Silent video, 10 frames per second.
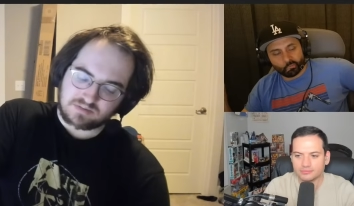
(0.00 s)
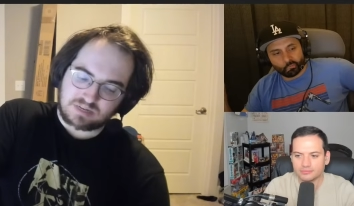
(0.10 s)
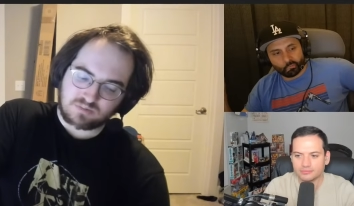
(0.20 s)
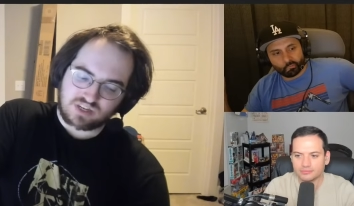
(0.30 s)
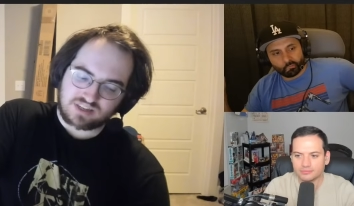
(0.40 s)

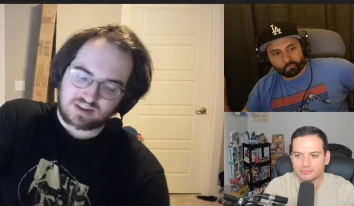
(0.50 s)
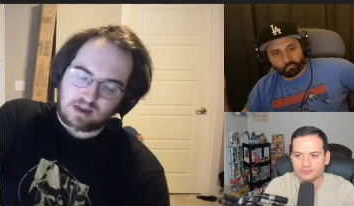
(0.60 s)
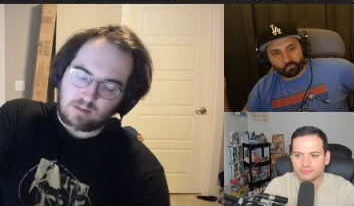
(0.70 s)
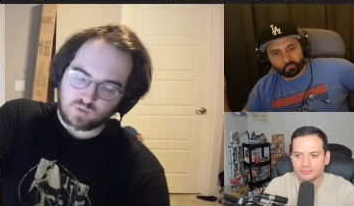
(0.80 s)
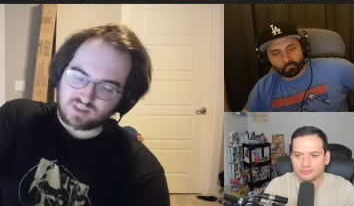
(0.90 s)
Speaker 1: sometimes like
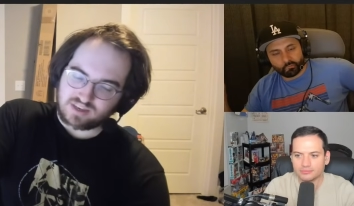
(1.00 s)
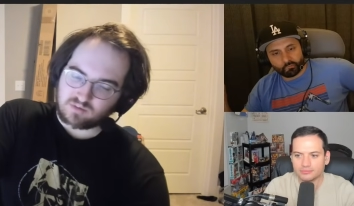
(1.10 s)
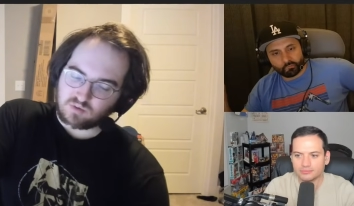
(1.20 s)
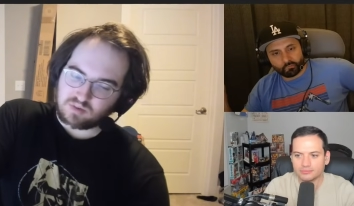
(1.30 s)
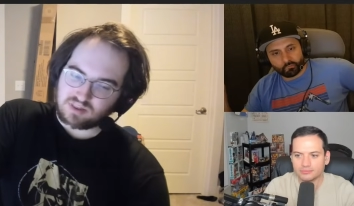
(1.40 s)
comms
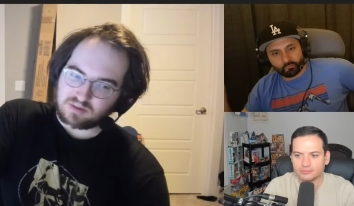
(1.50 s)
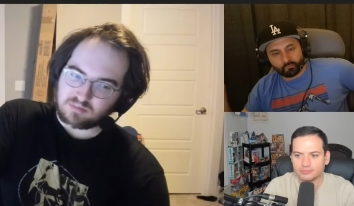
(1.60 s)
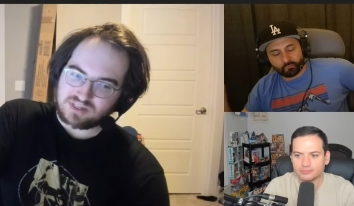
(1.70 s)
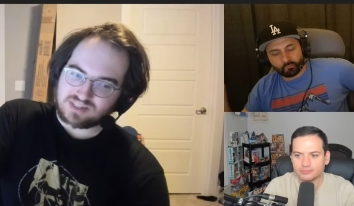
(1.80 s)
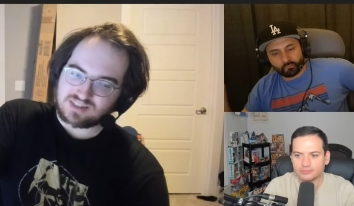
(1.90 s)
like would be
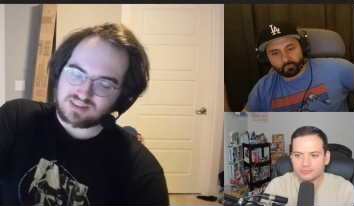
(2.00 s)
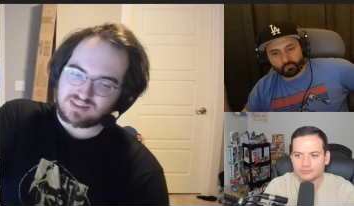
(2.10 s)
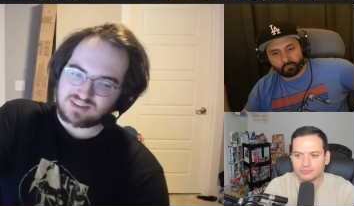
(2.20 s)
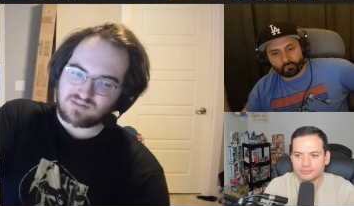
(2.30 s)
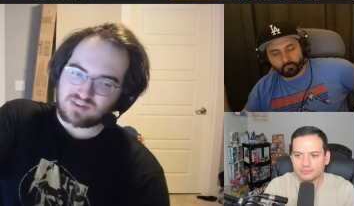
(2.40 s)
like missed
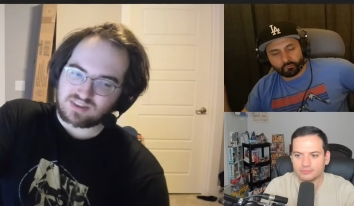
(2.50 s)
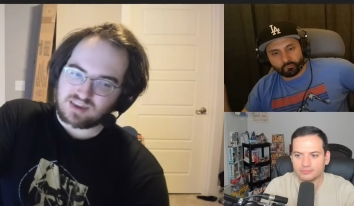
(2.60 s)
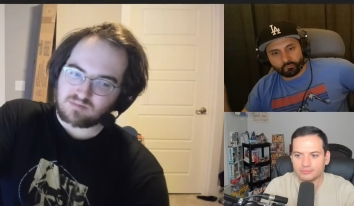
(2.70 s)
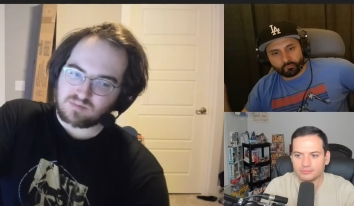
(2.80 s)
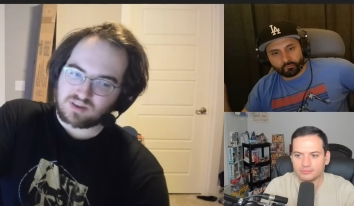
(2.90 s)
and stuff like
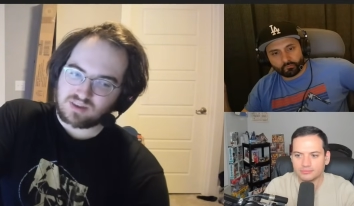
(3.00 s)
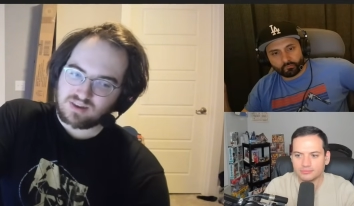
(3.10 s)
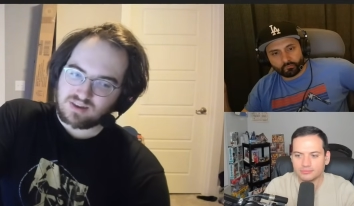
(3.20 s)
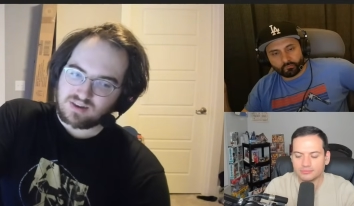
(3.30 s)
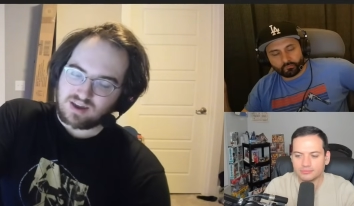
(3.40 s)
that. But
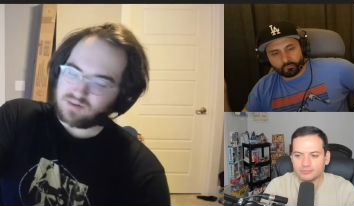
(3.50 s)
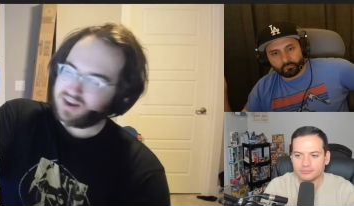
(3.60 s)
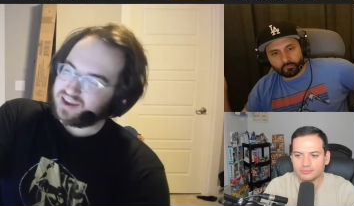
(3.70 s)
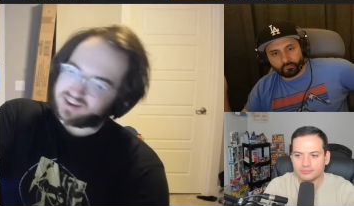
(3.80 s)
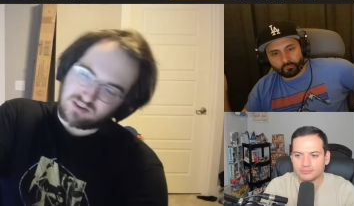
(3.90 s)
I
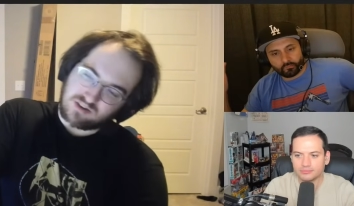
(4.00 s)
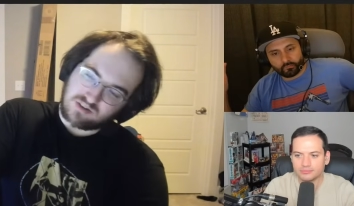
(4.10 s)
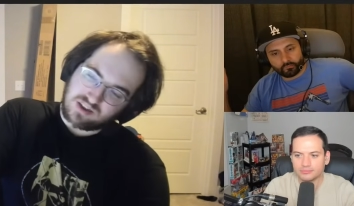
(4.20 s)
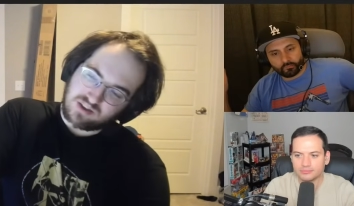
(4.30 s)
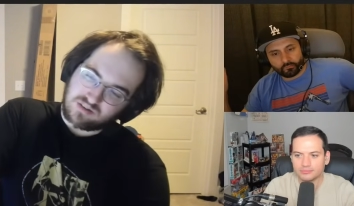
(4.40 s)
mean, I
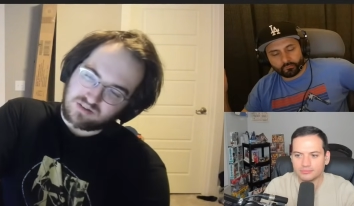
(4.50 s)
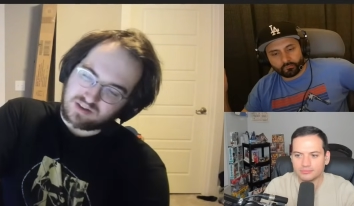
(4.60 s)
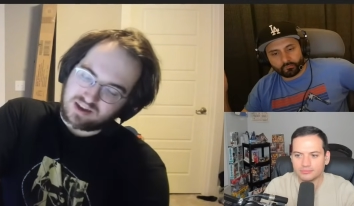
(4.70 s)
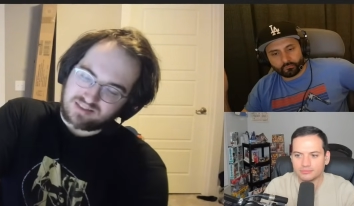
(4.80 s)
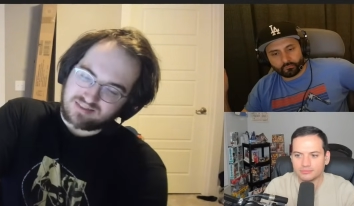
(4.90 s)
you you,
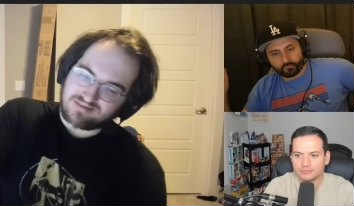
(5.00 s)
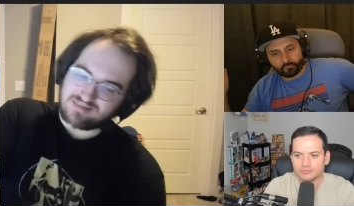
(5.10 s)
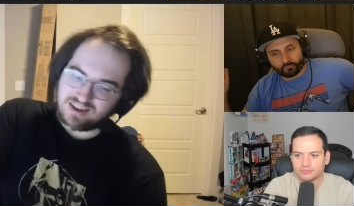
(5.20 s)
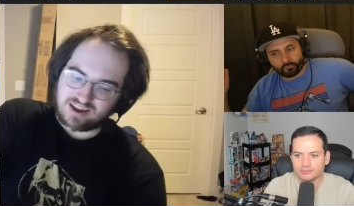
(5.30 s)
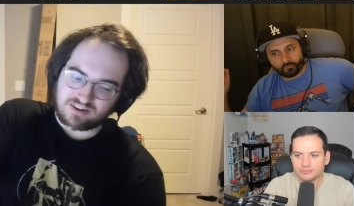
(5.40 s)
you can't
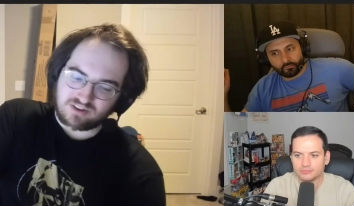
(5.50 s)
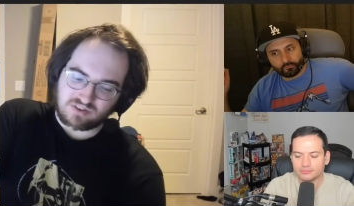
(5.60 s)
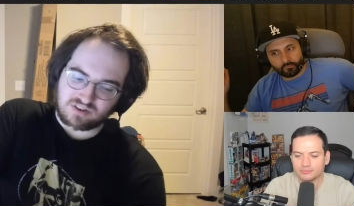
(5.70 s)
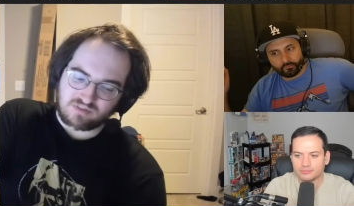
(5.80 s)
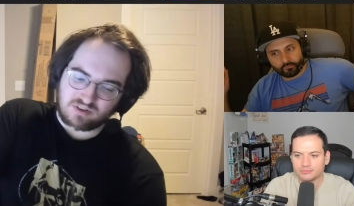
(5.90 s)
I don't know
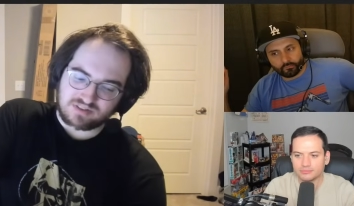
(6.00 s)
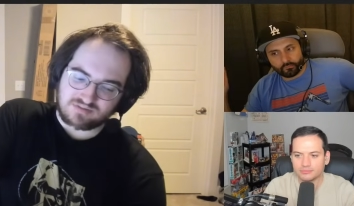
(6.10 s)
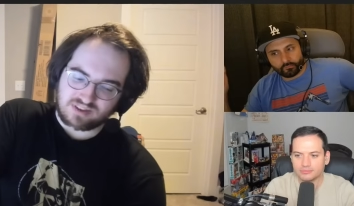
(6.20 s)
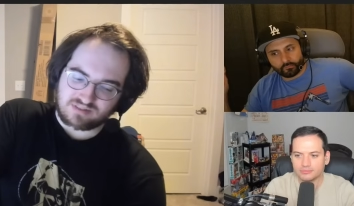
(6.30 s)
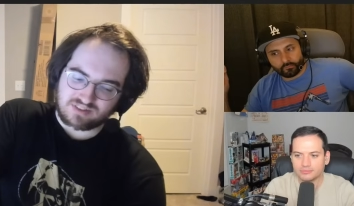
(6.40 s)
if you can fault
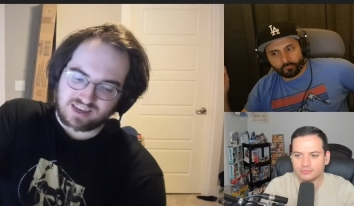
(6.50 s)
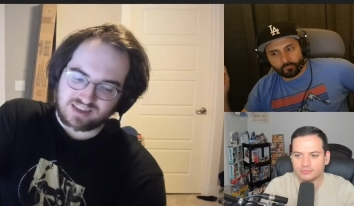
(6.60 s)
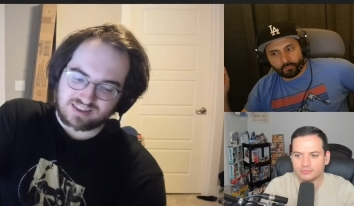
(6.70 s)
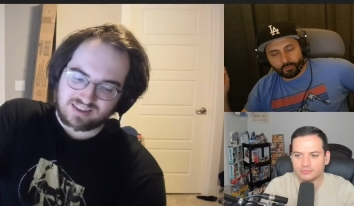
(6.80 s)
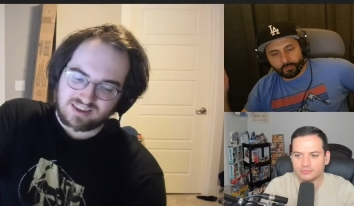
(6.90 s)
him for like for
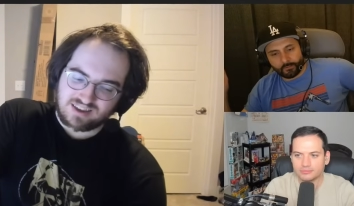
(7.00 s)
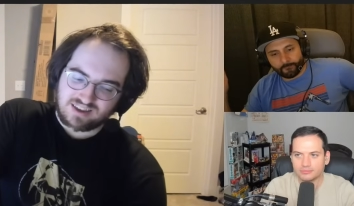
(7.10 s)
that.